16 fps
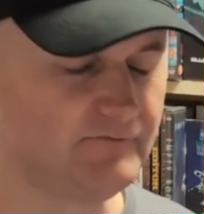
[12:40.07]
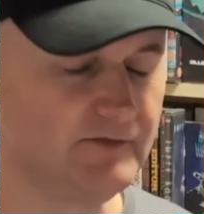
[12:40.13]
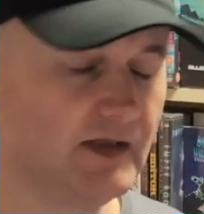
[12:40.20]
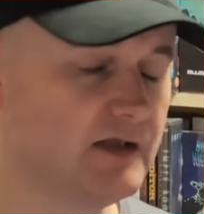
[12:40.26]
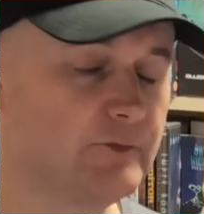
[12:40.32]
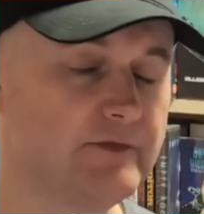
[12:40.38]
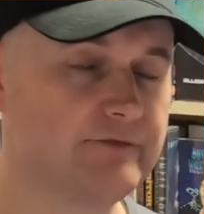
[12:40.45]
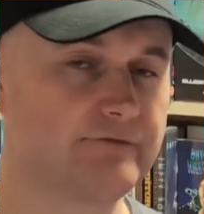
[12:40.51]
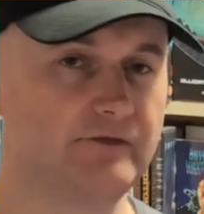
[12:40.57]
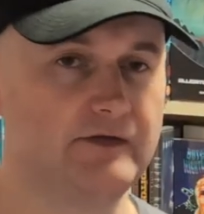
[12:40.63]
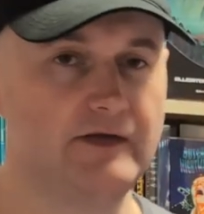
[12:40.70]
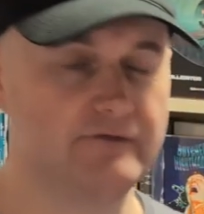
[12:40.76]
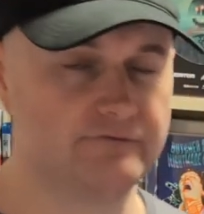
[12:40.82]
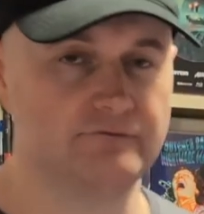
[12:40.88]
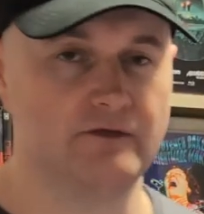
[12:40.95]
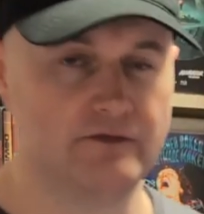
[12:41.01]
Halloween
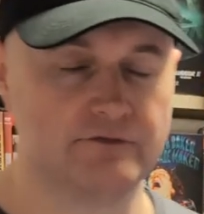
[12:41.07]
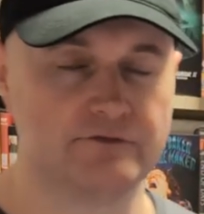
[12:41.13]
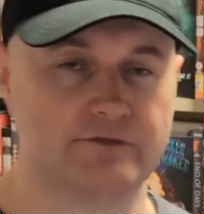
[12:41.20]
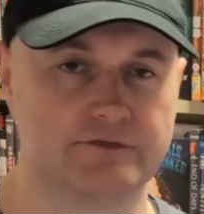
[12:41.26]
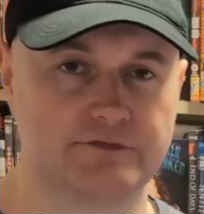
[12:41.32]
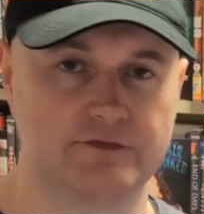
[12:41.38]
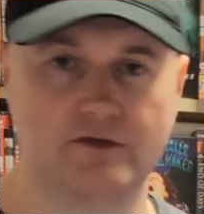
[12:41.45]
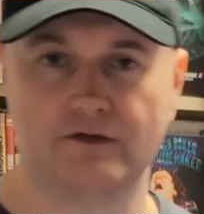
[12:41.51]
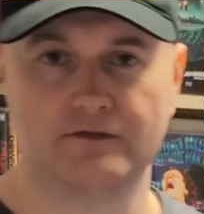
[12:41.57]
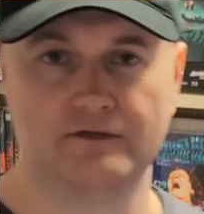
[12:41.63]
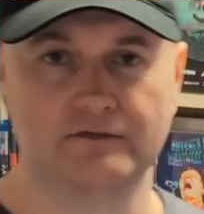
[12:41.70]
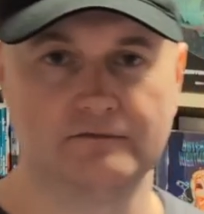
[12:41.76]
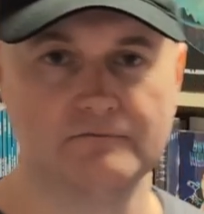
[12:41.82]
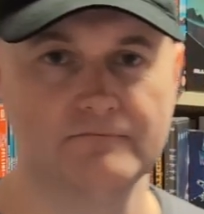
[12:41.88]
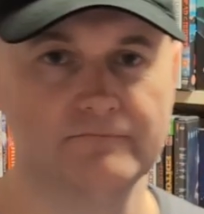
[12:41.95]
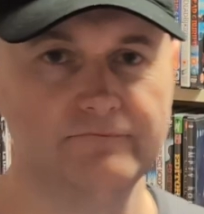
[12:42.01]
3 isn't an underrated horror.
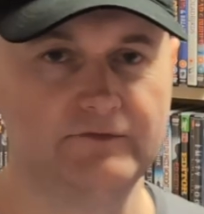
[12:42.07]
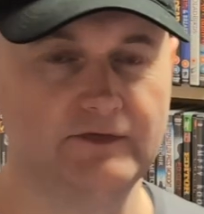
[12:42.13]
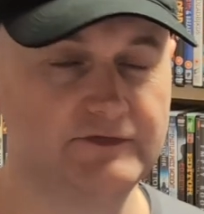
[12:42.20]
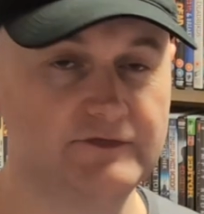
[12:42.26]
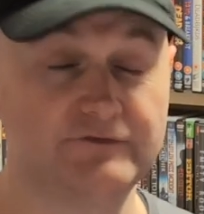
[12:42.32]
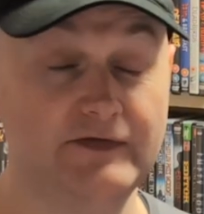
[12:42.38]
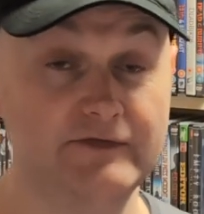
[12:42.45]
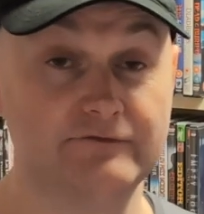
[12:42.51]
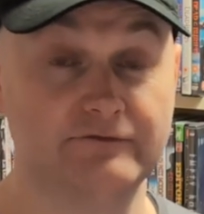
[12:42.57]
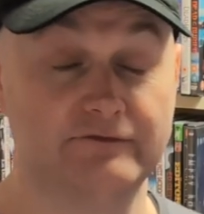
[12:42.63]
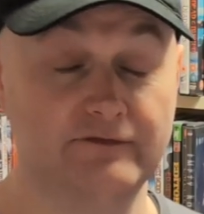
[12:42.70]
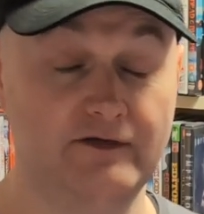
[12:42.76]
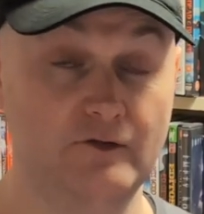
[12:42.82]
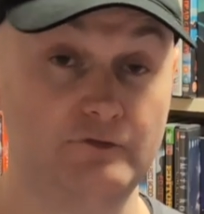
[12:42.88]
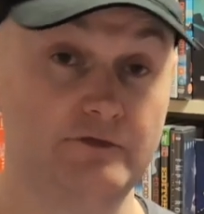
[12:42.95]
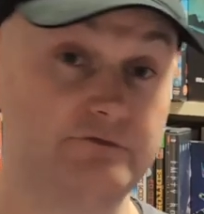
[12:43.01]
It just isn't.
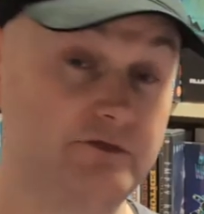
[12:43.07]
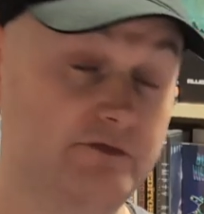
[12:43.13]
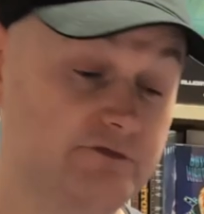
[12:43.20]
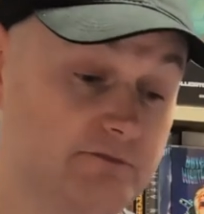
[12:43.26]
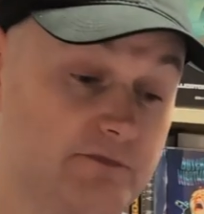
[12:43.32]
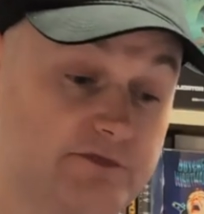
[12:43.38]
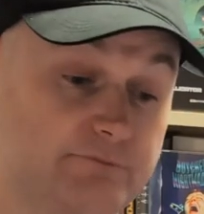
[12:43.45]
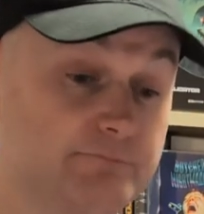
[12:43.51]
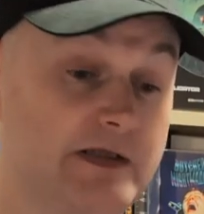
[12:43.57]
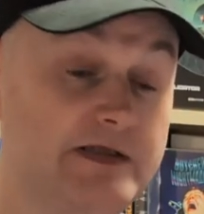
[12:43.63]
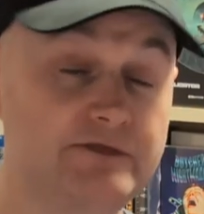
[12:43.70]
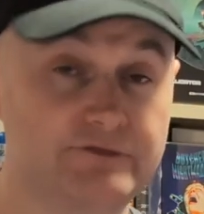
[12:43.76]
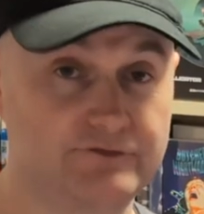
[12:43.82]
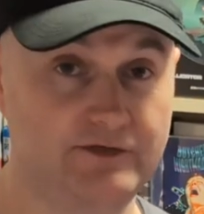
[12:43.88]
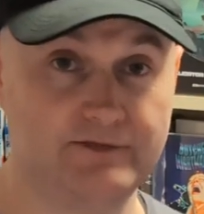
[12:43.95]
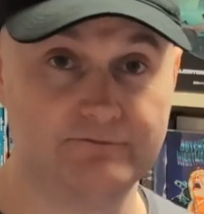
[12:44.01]
You know, it's
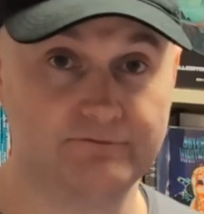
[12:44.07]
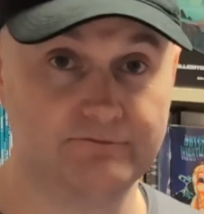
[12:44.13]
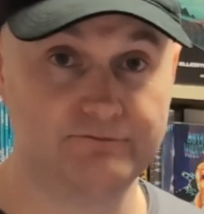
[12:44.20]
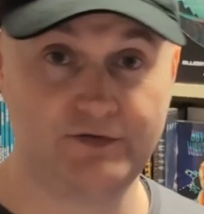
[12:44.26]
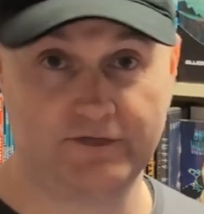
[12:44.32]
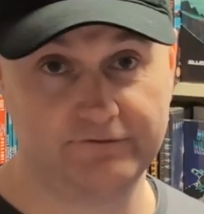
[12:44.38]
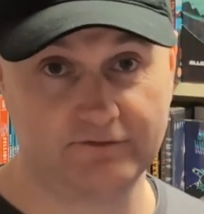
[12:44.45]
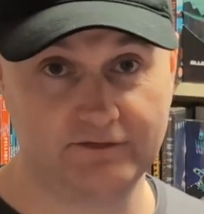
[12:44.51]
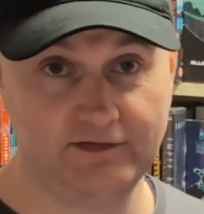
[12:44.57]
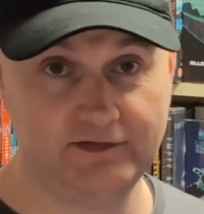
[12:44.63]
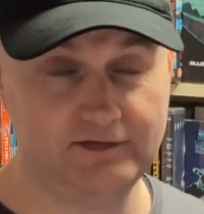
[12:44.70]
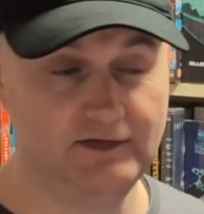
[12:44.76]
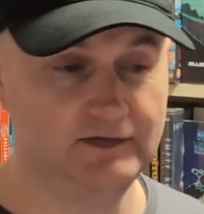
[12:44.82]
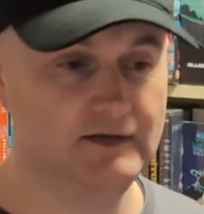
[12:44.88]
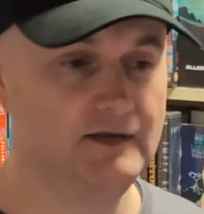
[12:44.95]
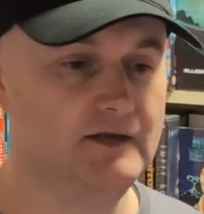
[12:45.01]
mainstream practically.
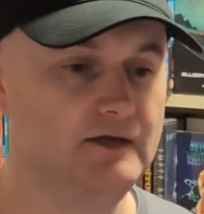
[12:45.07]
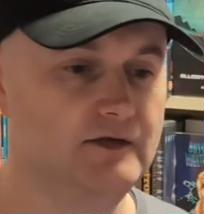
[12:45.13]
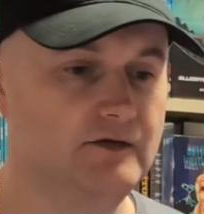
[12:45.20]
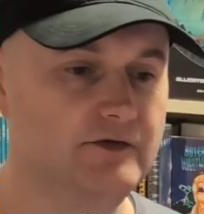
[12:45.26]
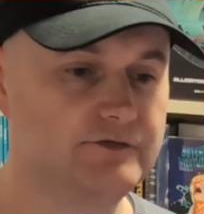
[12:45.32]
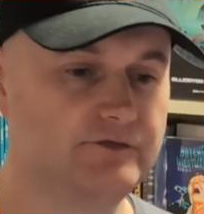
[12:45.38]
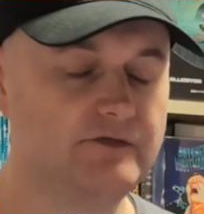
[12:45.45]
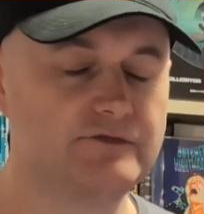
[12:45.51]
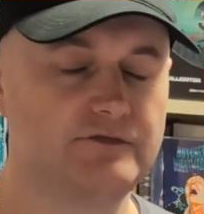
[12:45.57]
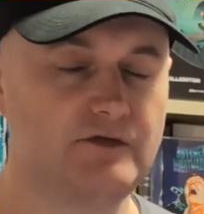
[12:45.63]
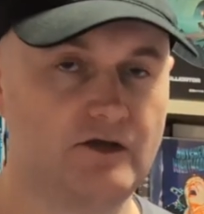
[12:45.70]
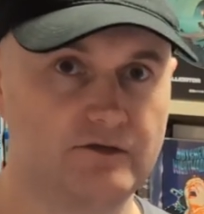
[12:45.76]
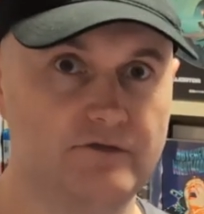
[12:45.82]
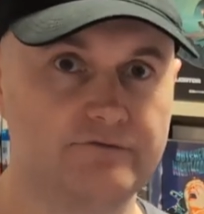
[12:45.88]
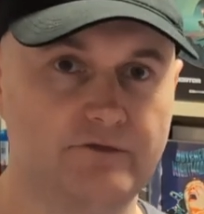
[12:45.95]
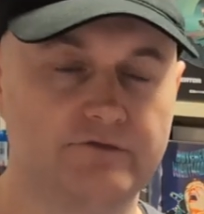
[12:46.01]
Underrated
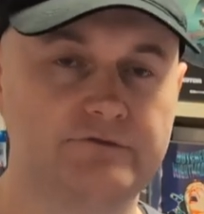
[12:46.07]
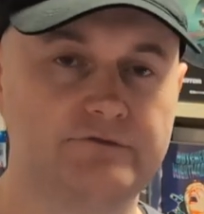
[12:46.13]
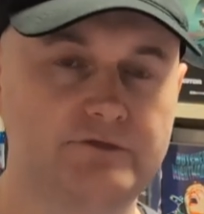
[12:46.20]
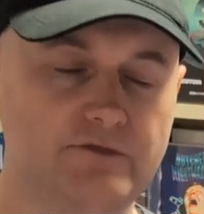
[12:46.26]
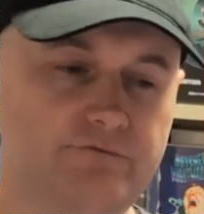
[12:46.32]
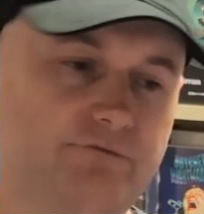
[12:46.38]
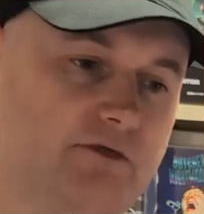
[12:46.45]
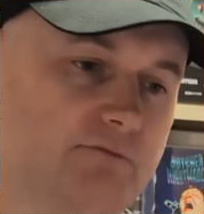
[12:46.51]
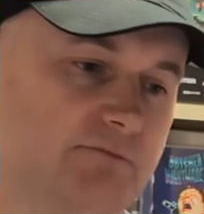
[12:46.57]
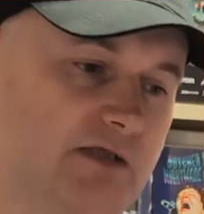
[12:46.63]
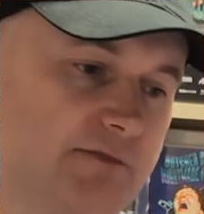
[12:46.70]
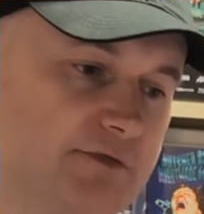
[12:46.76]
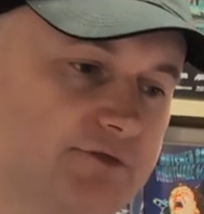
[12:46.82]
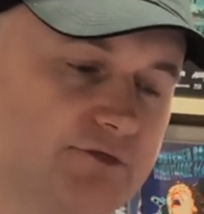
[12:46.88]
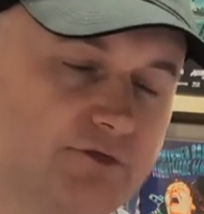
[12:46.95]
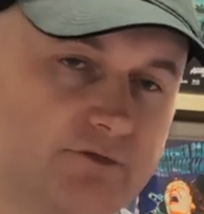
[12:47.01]
horrors are stuff that may
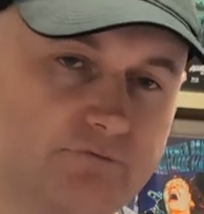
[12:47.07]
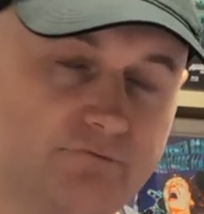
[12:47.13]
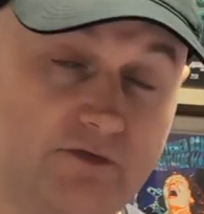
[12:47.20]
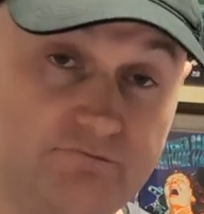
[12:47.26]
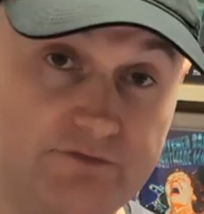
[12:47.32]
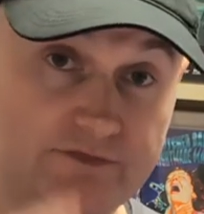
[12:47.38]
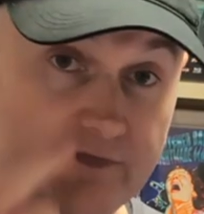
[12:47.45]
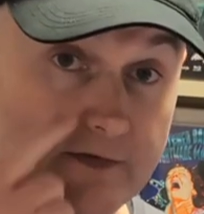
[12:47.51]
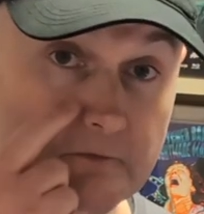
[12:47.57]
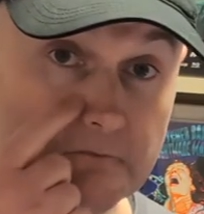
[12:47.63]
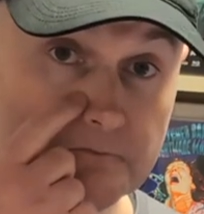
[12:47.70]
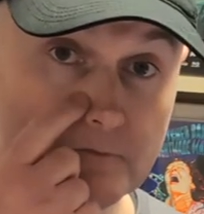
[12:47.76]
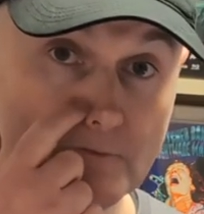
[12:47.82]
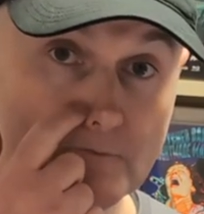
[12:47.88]
be stuck on DVD,